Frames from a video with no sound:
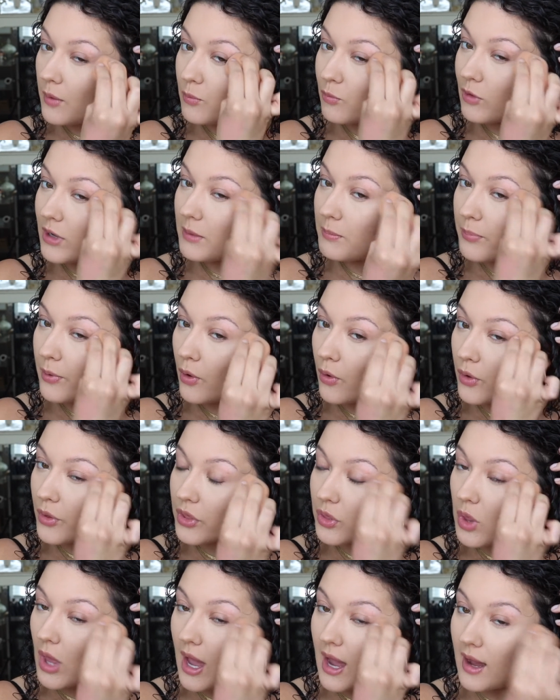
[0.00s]
We
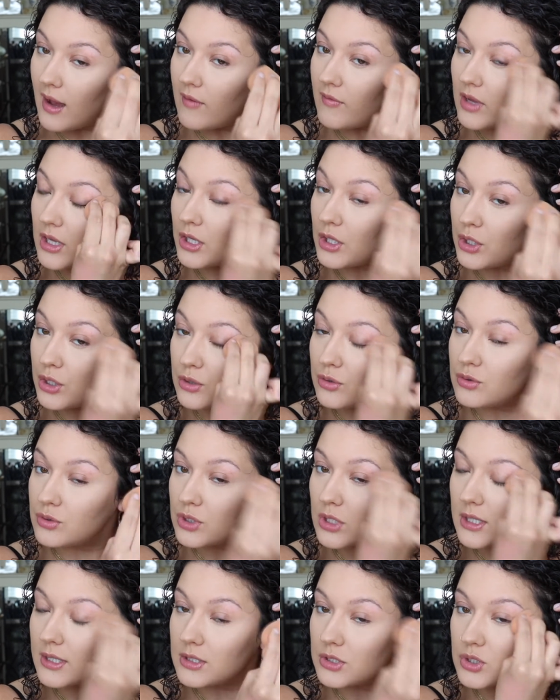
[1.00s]
both have a huge
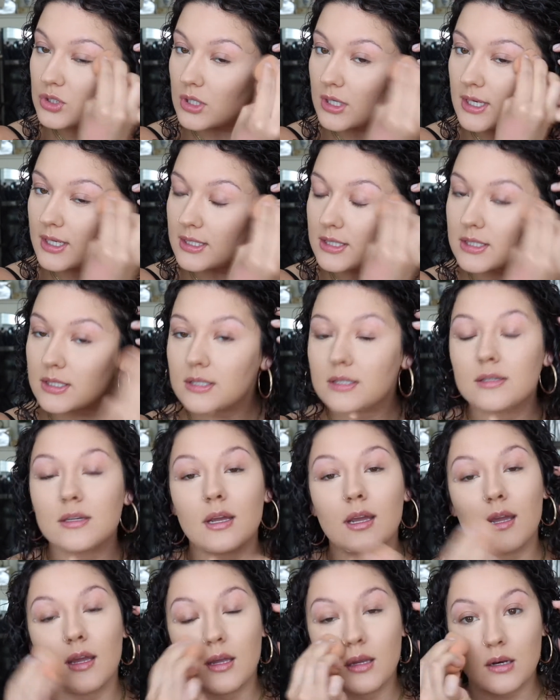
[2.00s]
interest
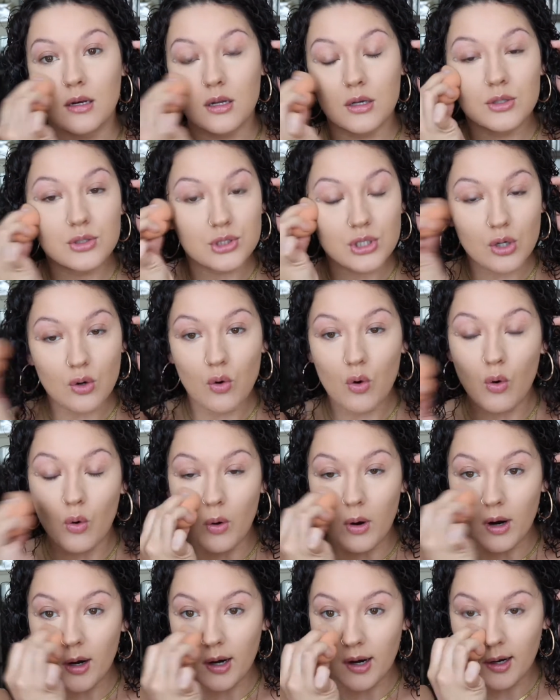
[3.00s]
in
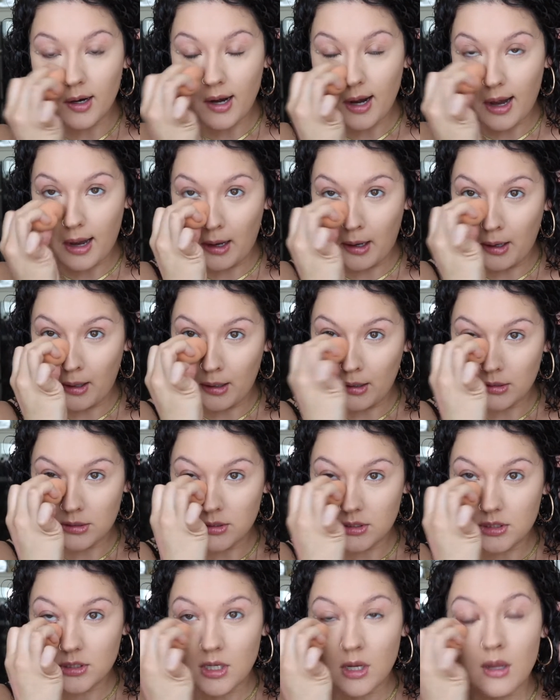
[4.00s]
decor
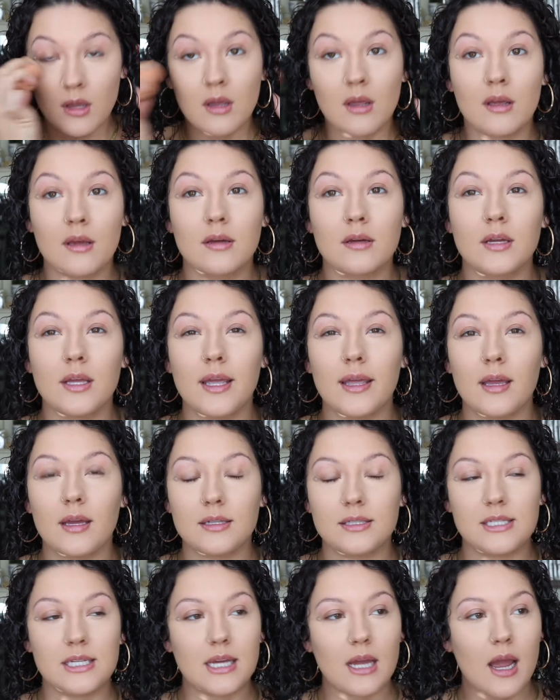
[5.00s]
and
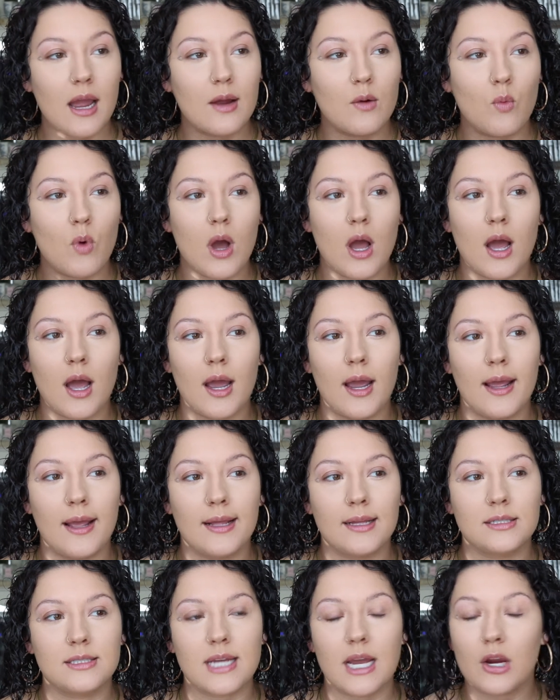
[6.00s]

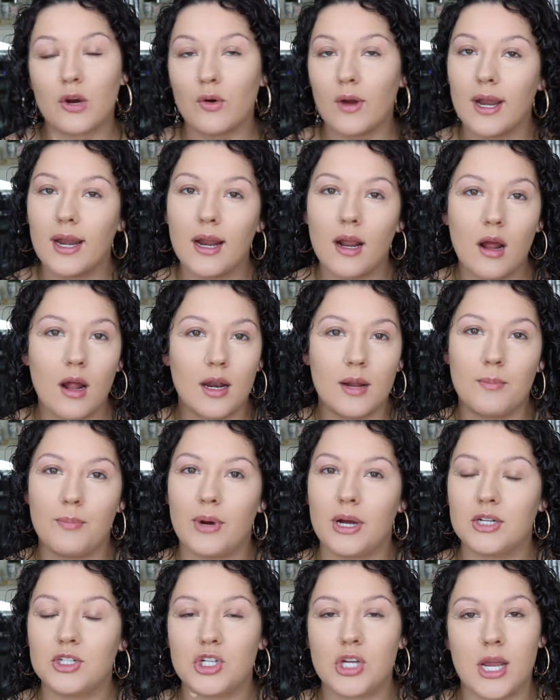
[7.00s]
DIY, decorating on a
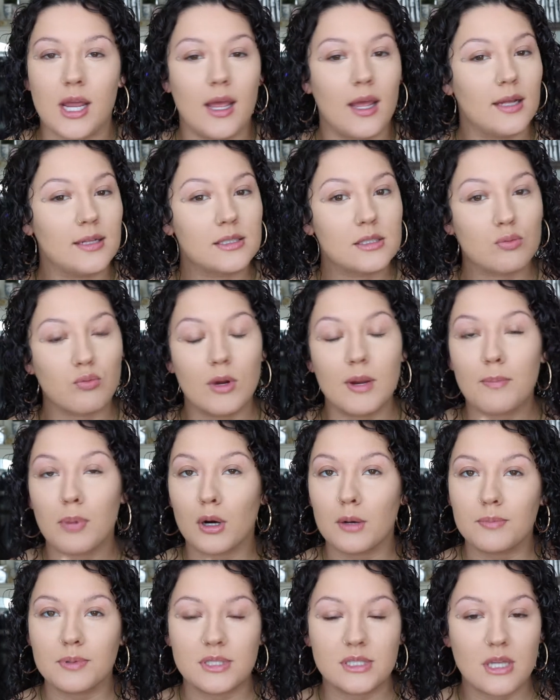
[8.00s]
budget,
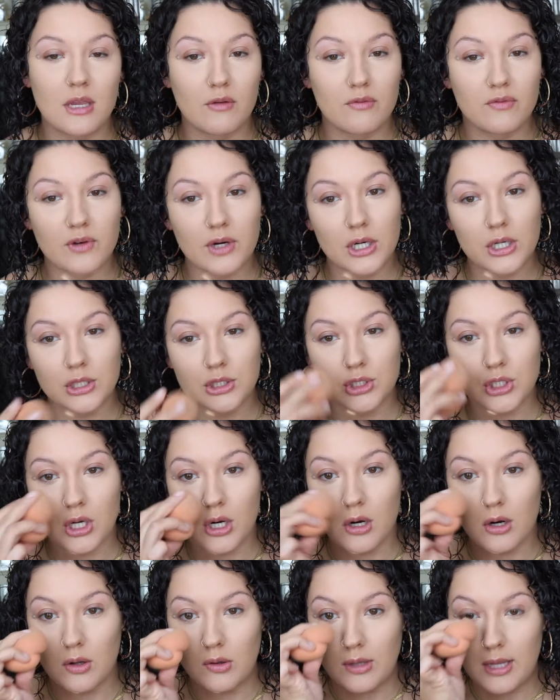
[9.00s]
repurposing
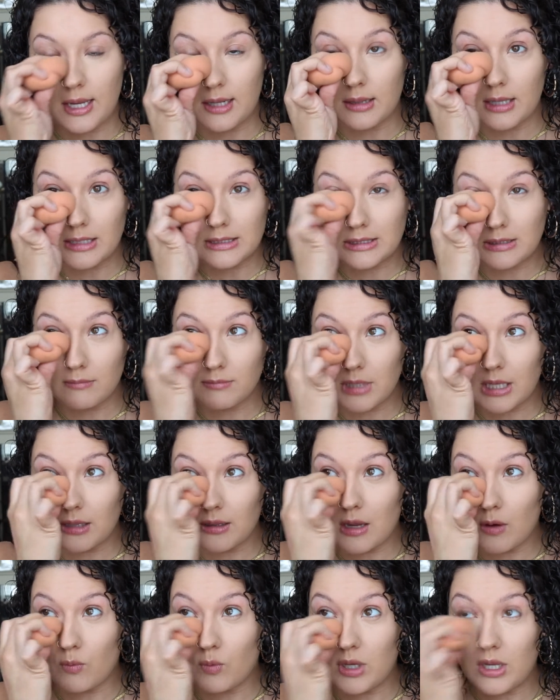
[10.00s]
furniture. Like, that's something
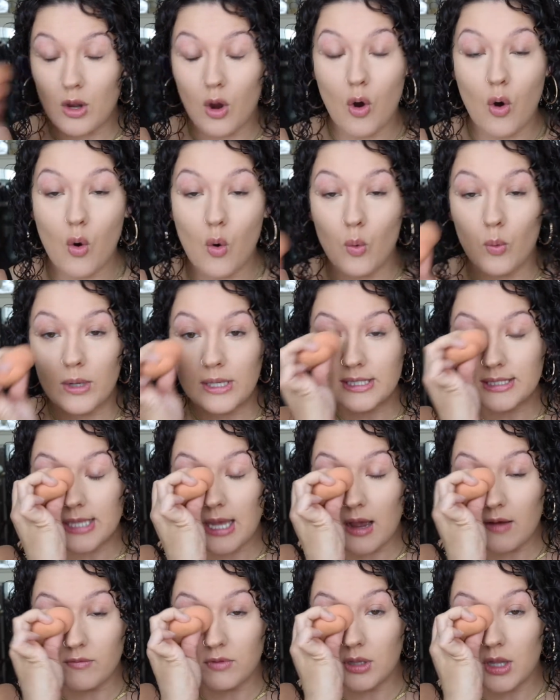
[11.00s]
that we always
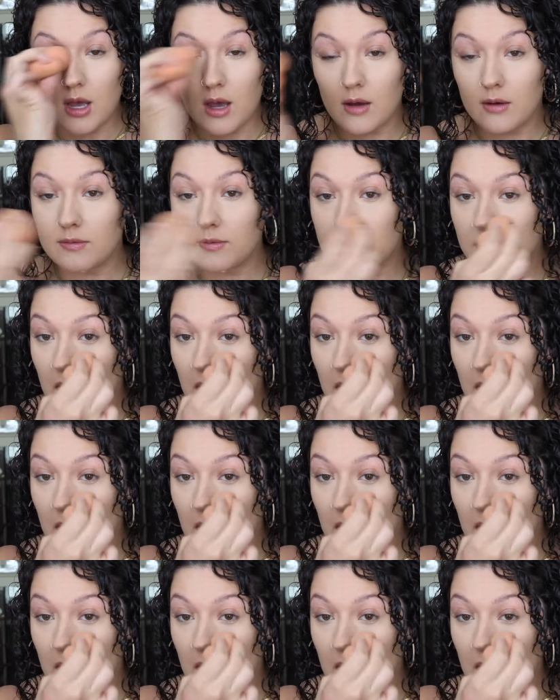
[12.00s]
have loved.